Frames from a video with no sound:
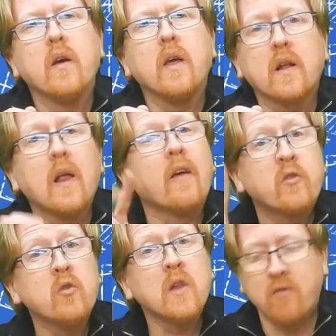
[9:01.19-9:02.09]
In a Class
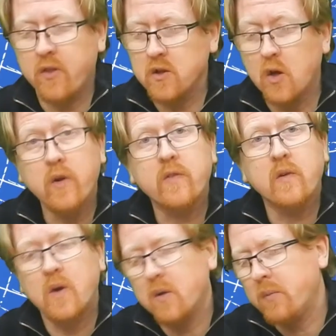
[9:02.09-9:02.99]
2 lever, the load is
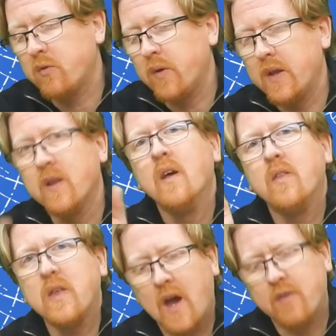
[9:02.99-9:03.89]
somewhere in between
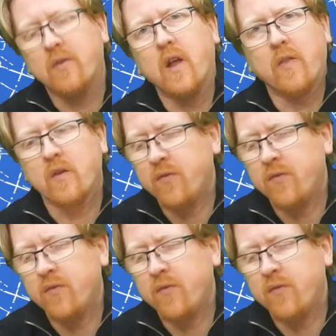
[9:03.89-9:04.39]
the effort and the